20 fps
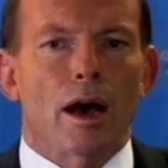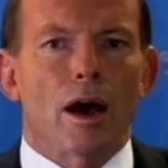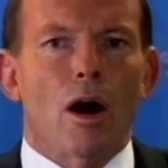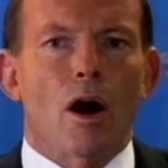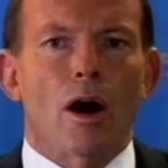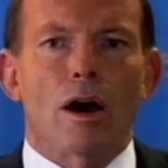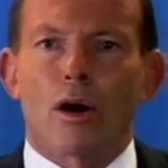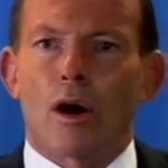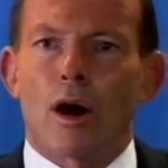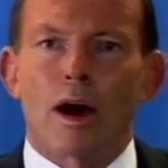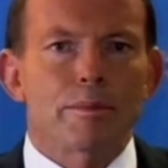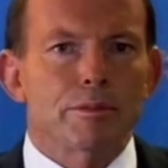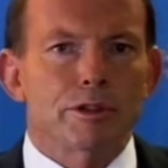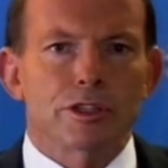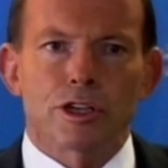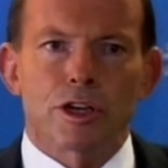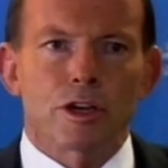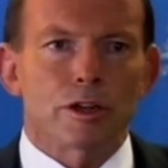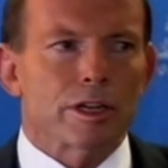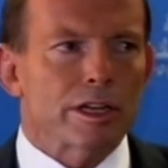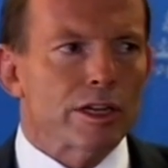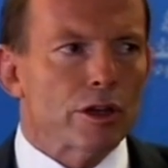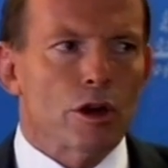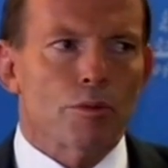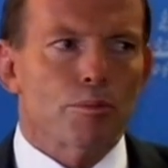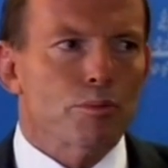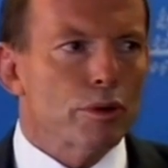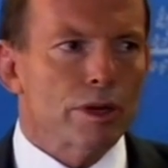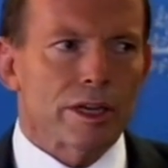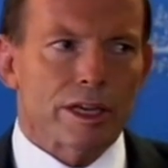I'm certainly
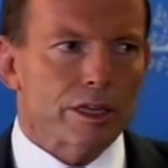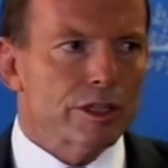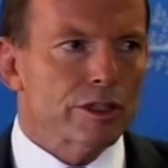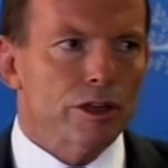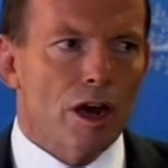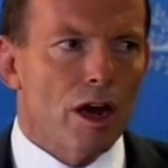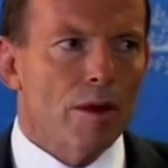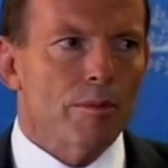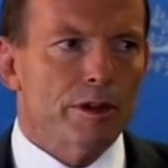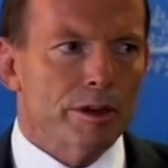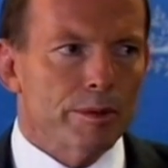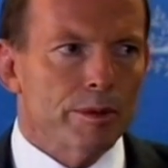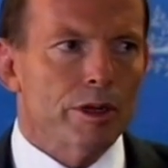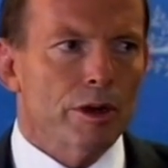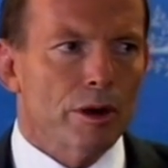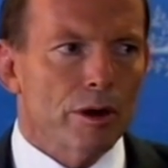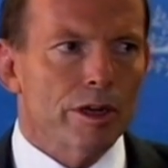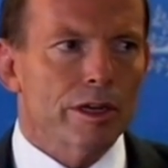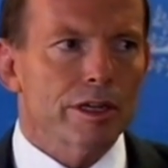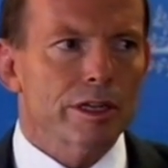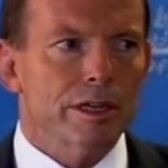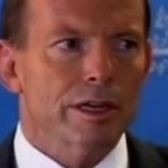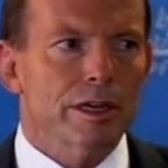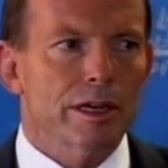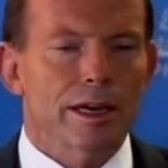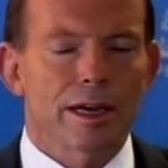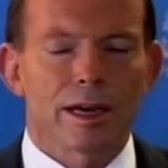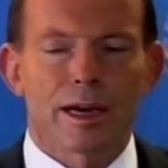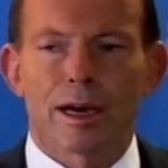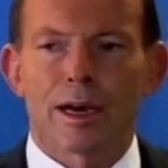not putting a time limit on it.
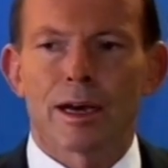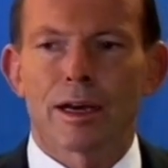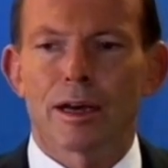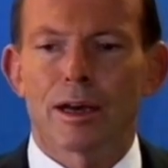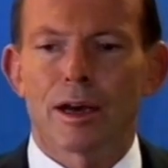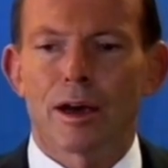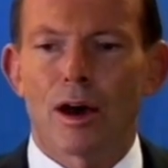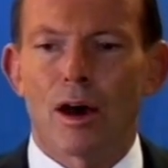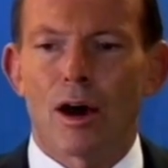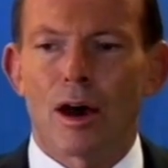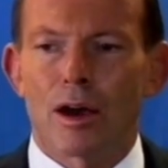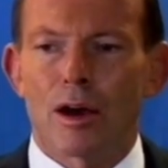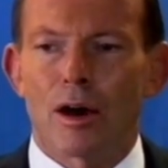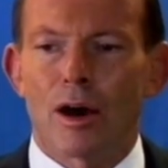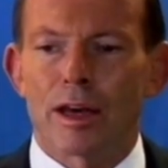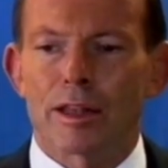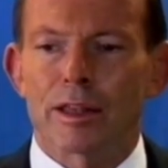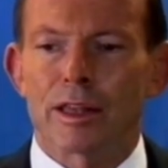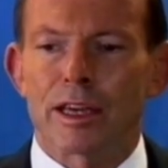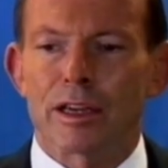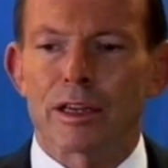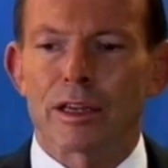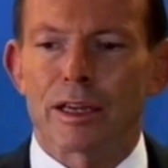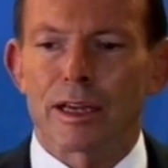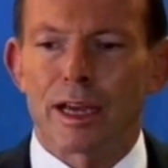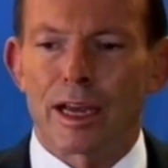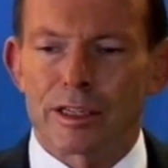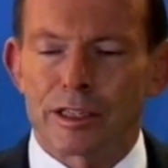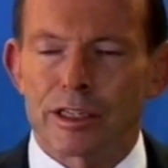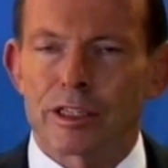I think,
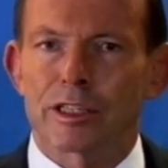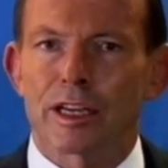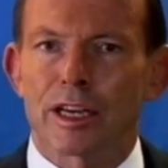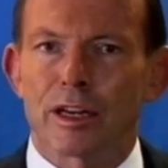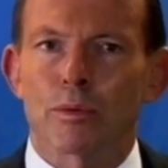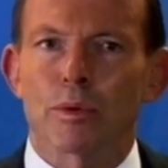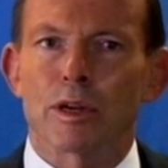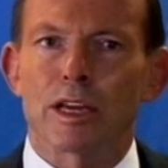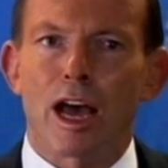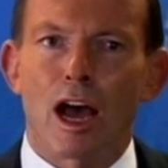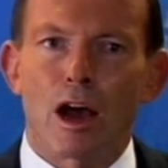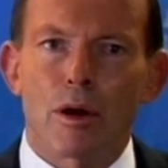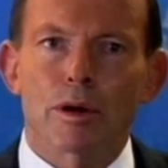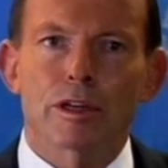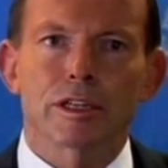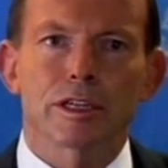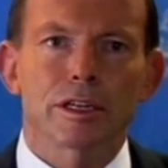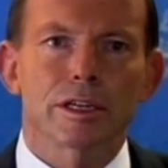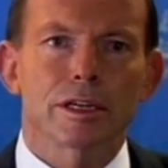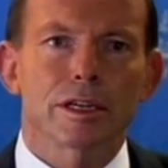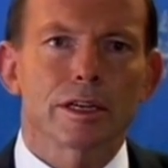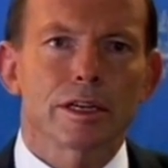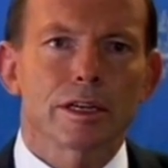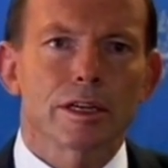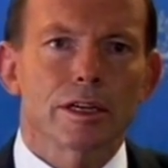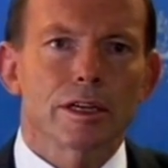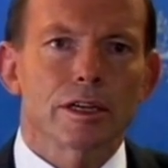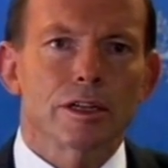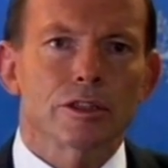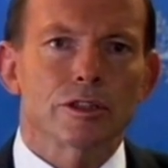as I said, we owe it
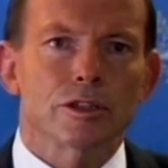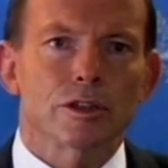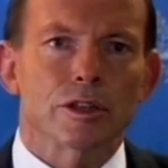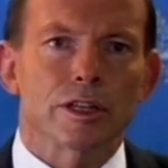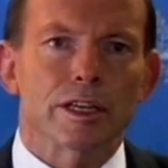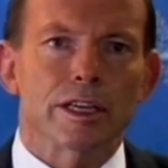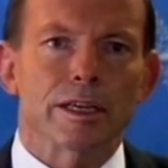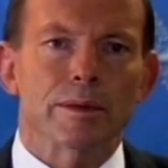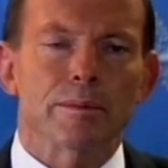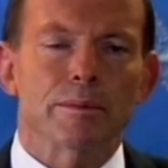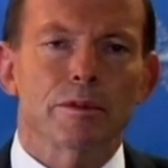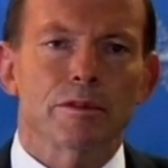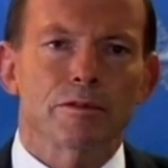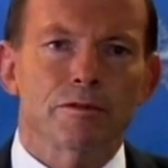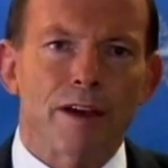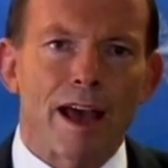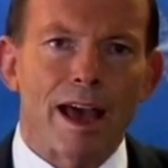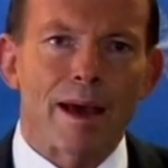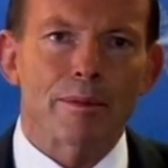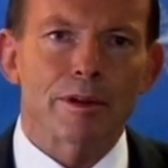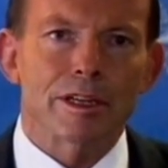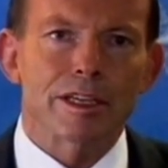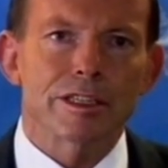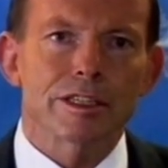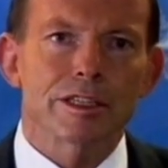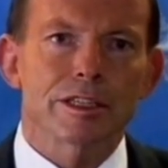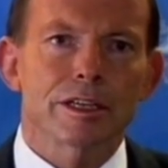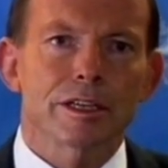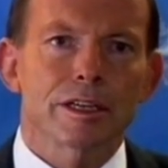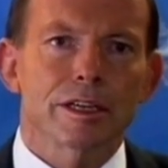to the
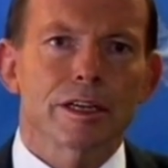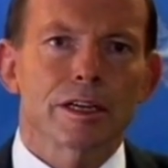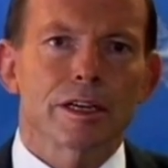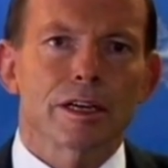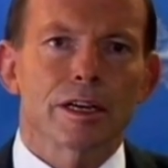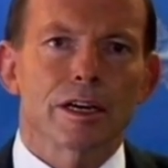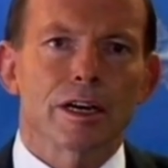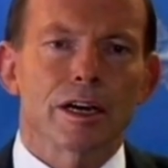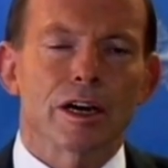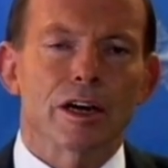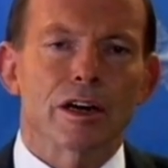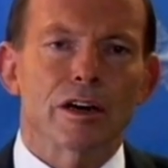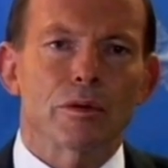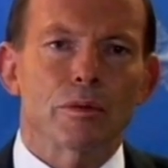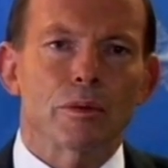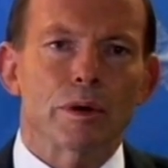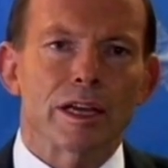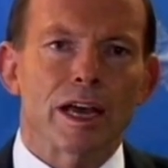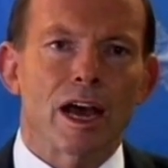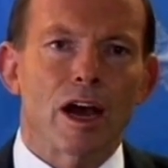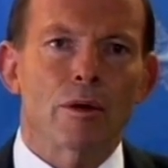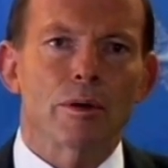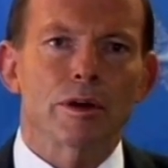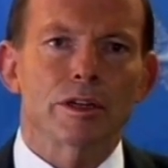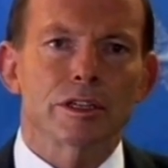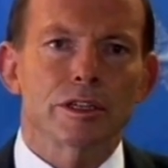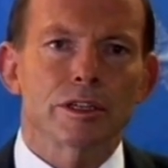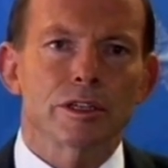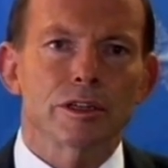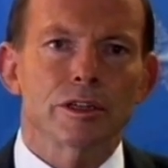families. We owe
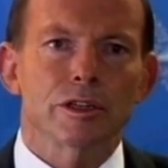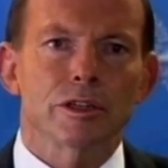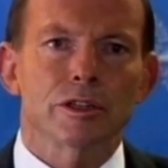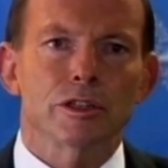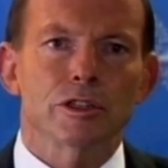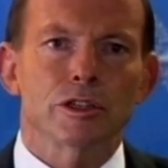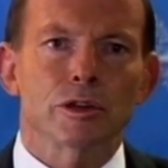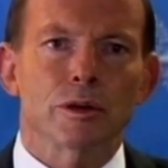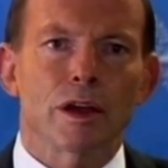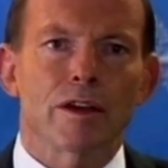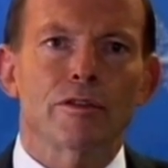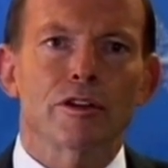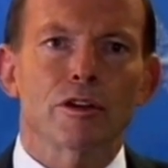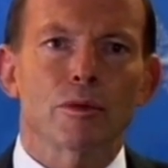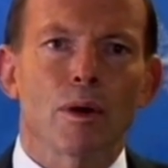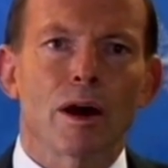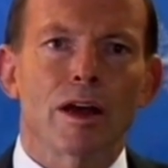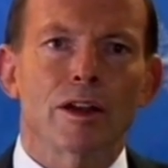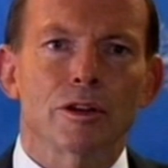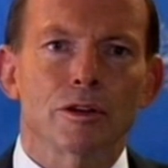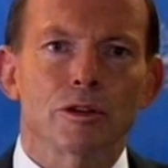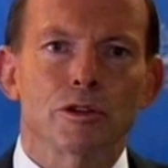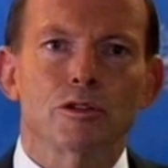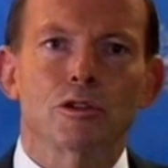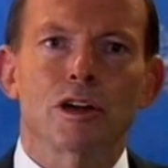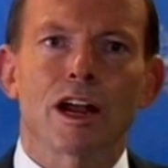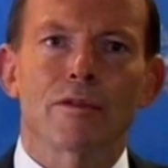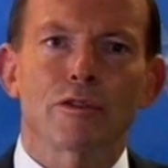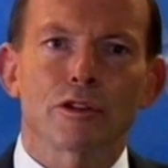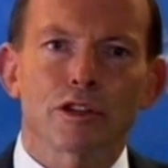it to everyone who
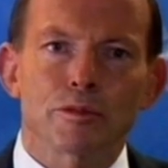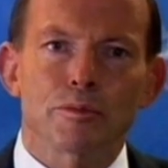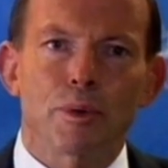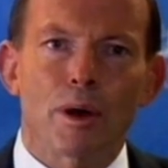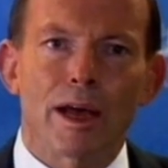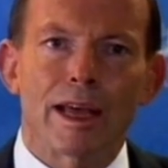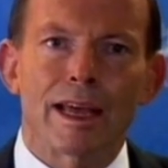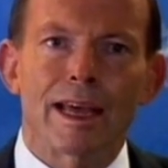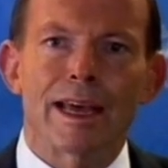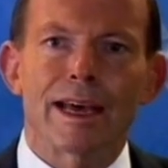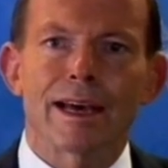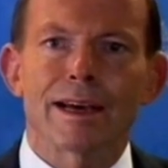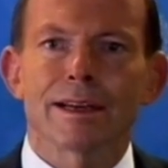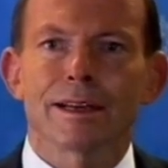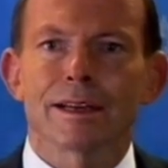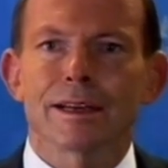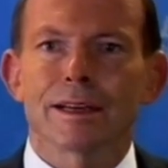travels by air.